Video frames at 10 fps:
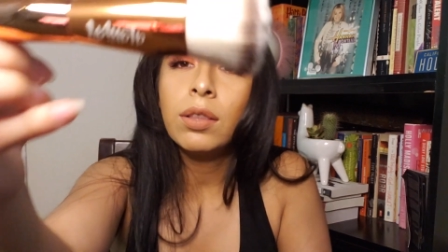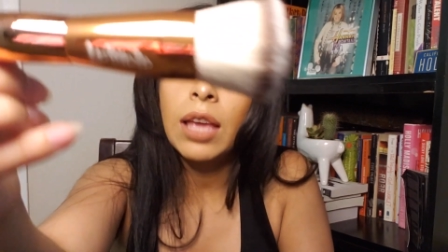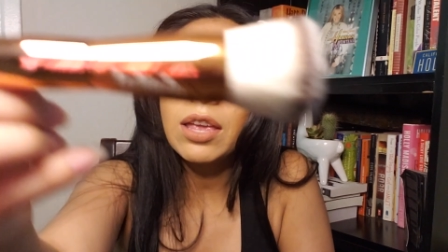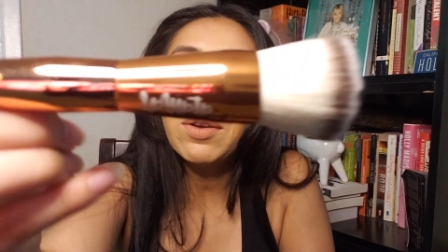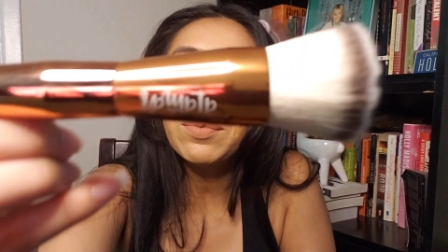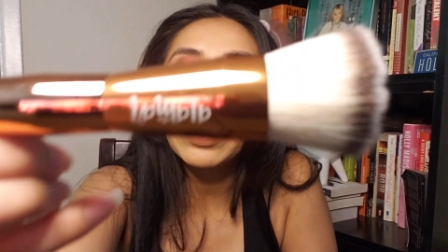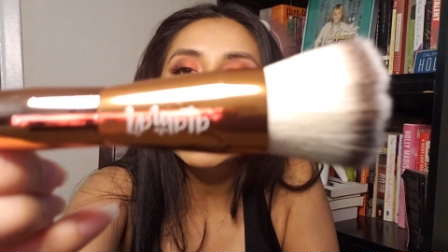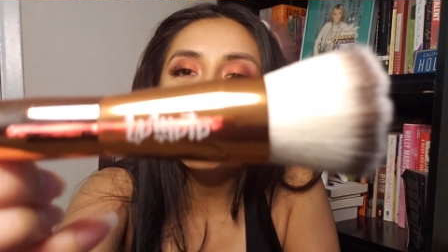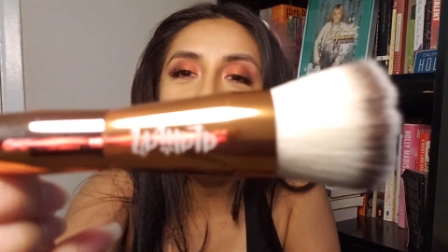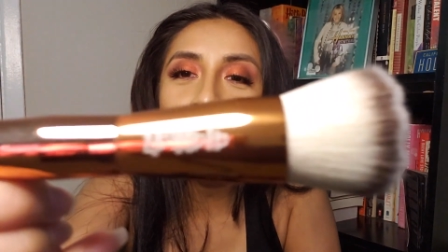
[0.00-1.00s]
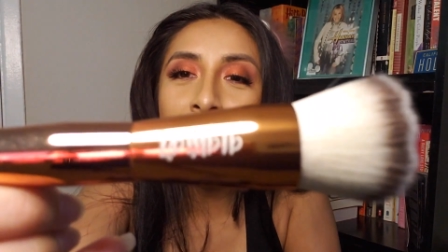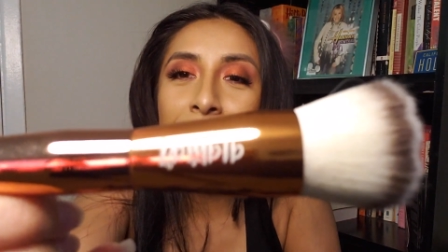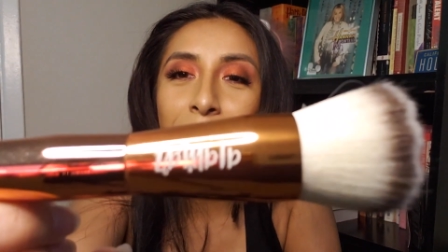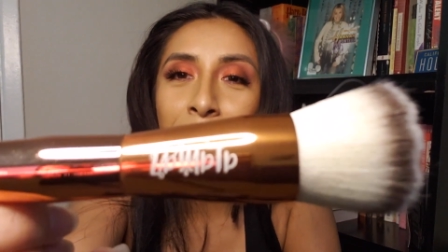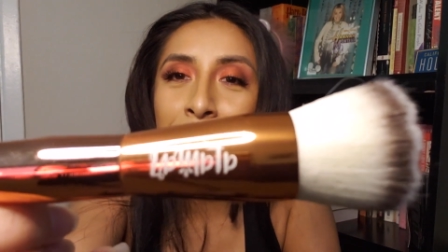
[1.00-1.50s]
Can you read this
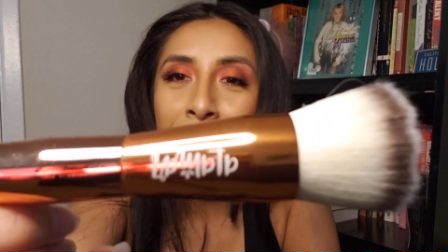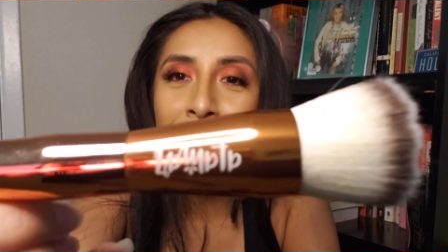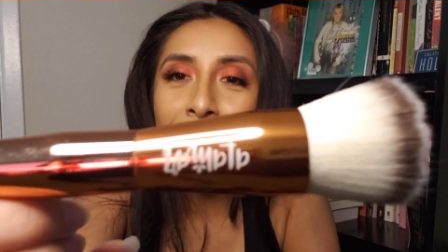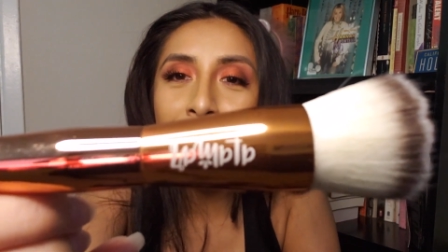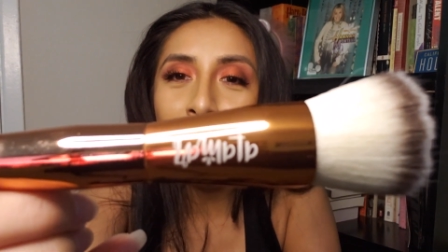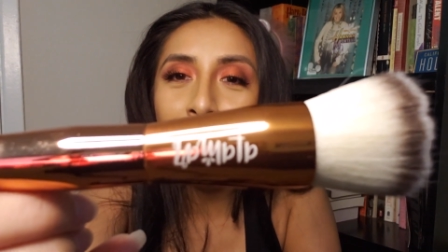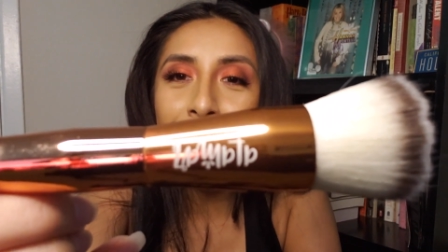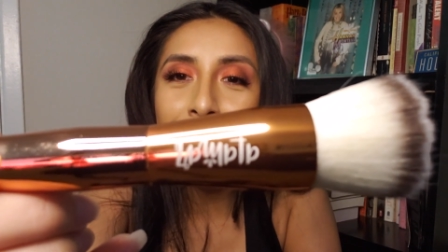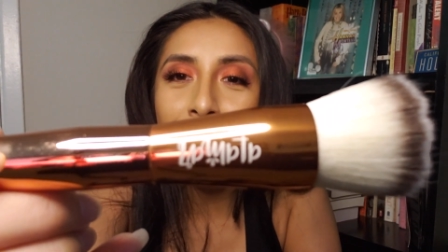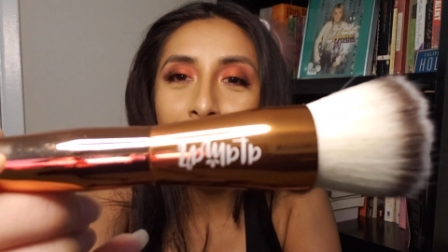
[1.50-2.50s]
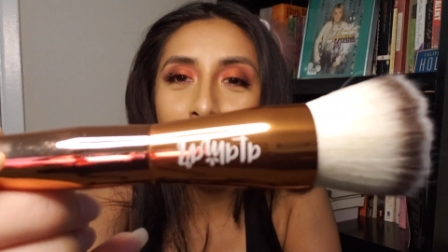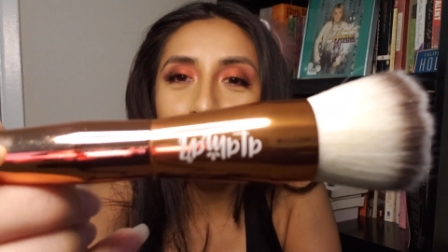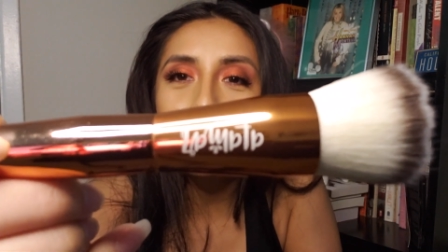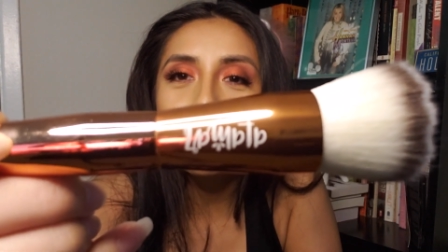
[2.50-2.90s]
shit, or am I like going dumb?